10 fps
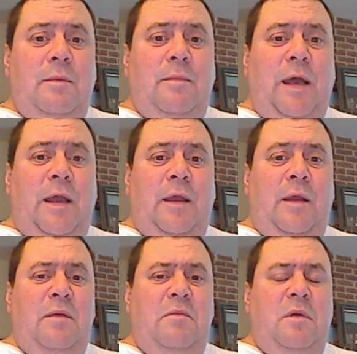
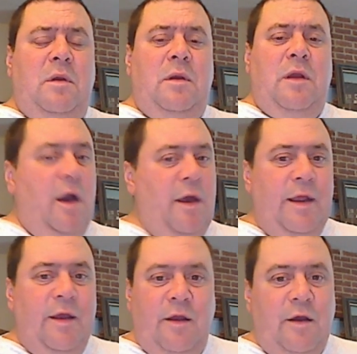by
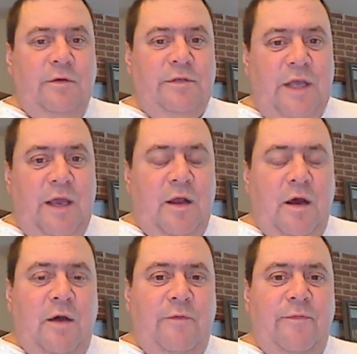cutting a goat's head
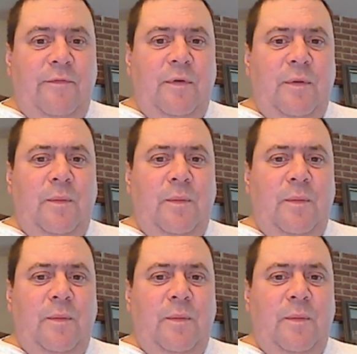off